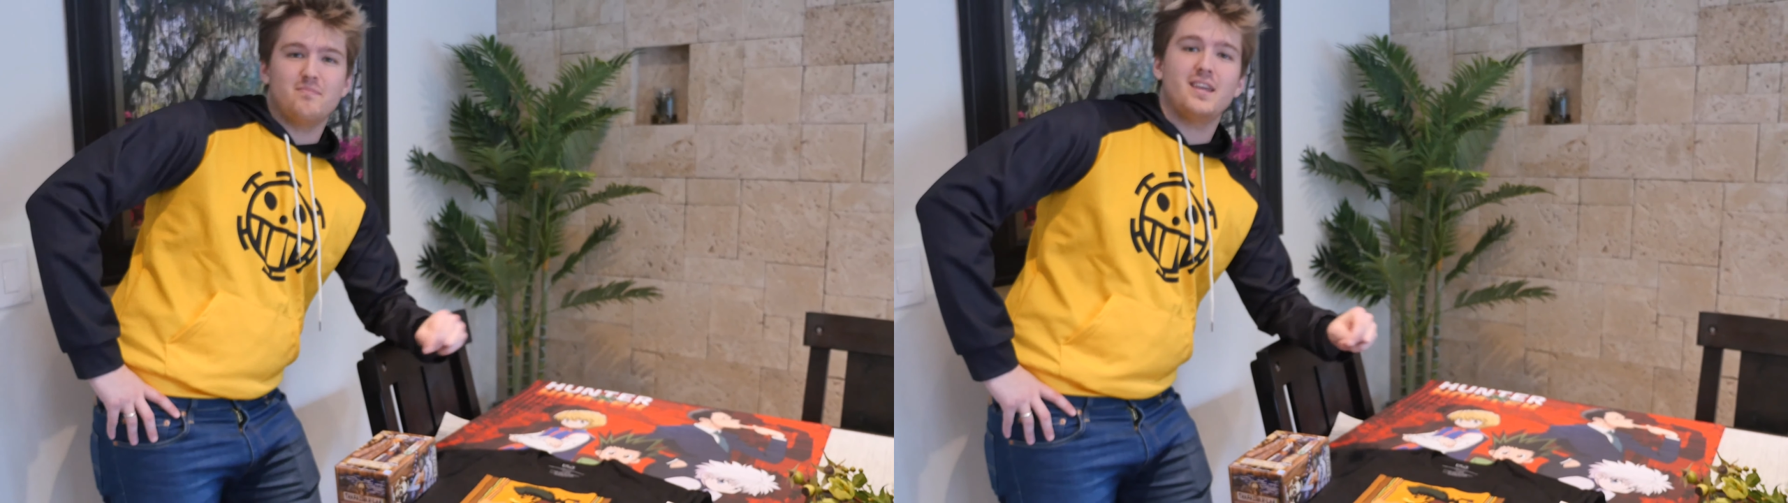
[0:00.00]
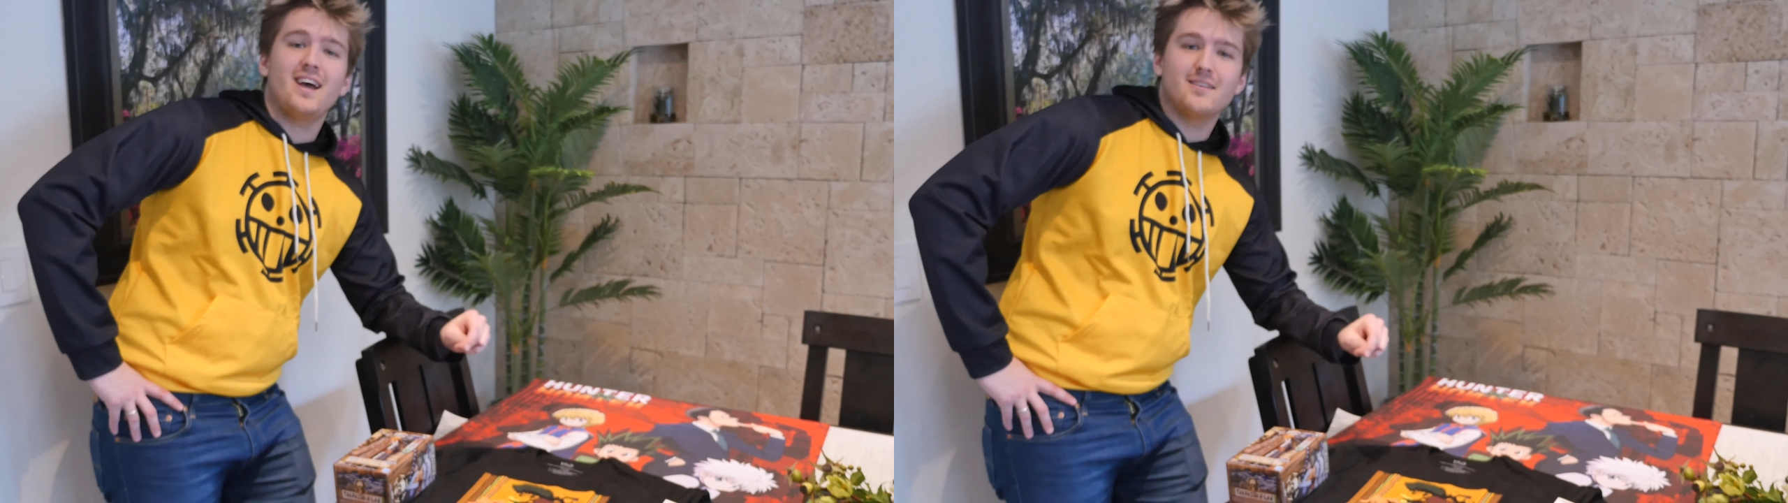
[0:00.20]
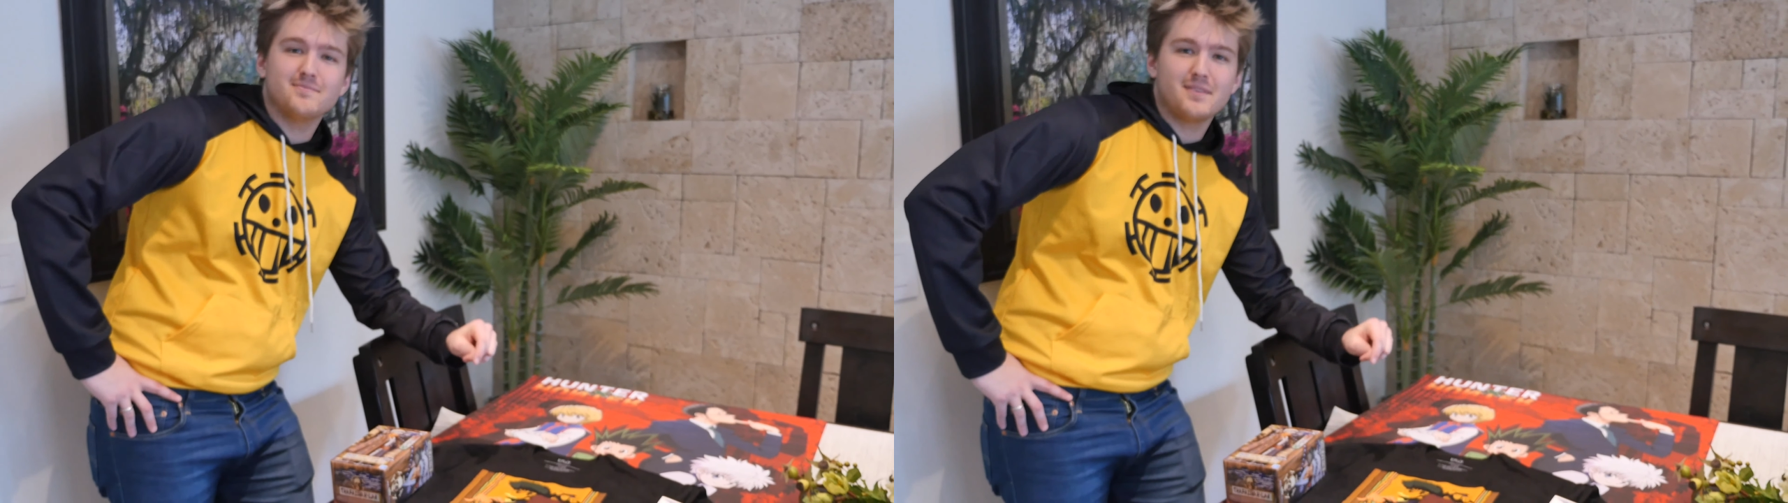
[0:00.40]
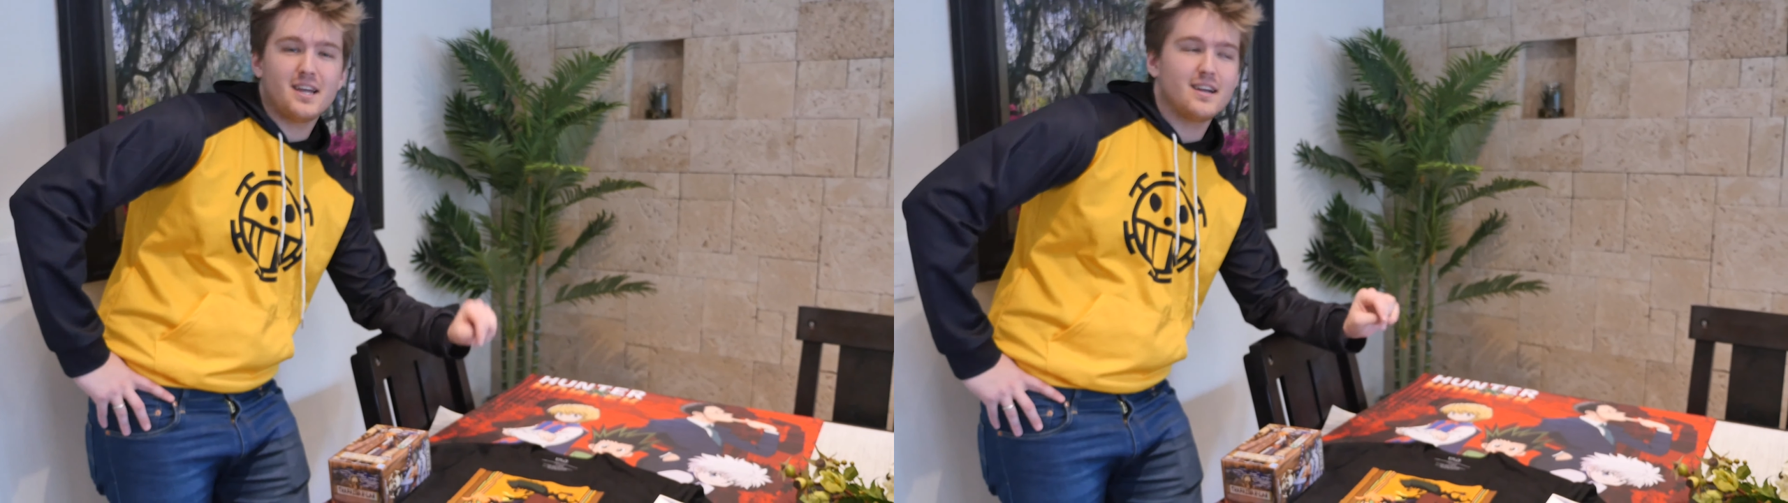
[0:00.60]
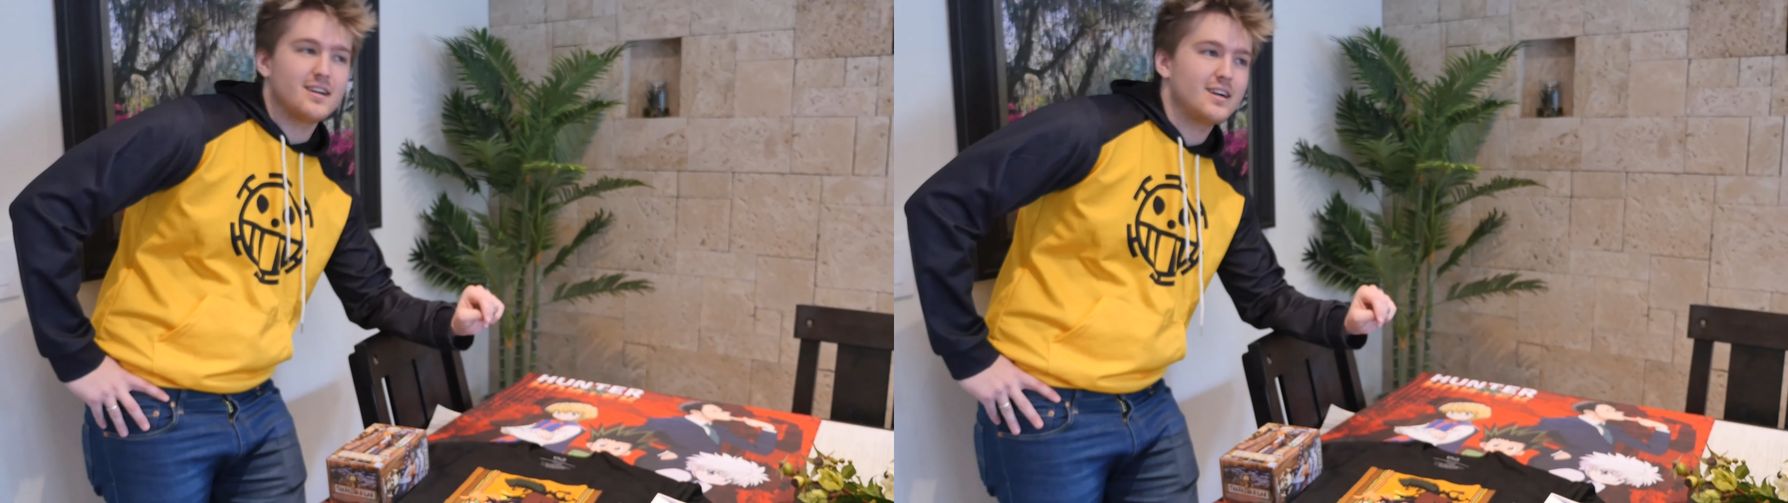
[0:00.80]
Yeah,
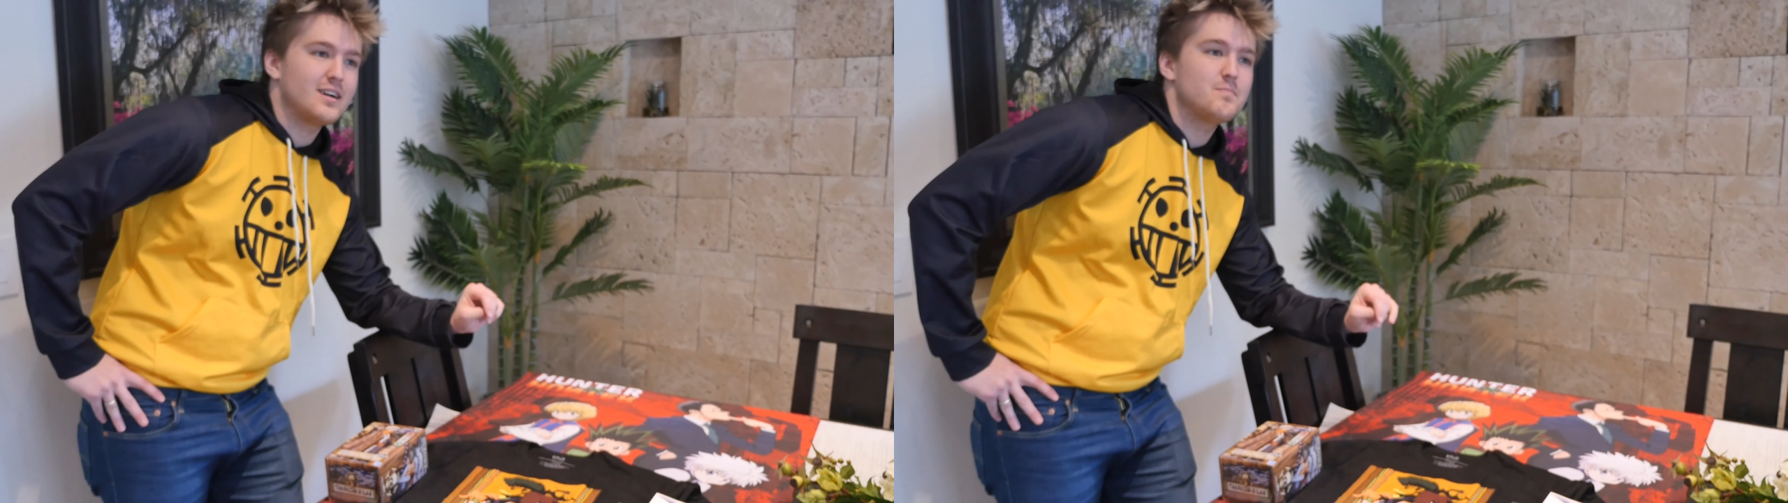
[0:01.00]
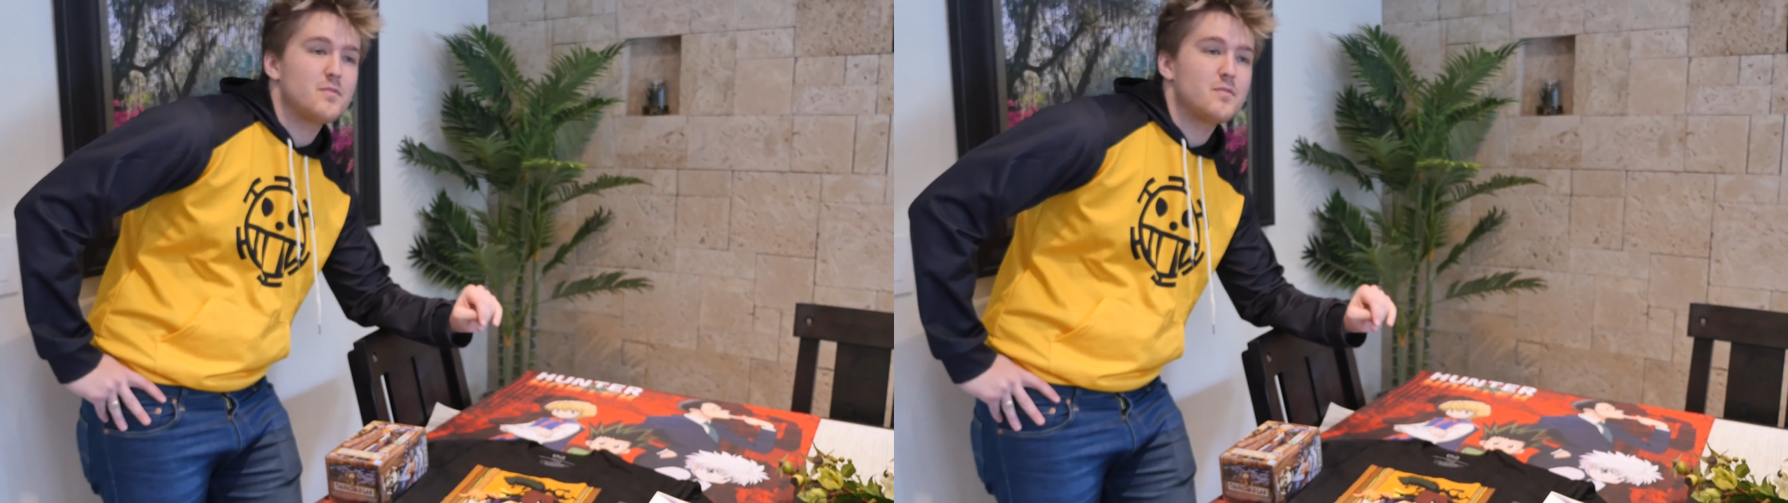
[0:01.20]
and uh,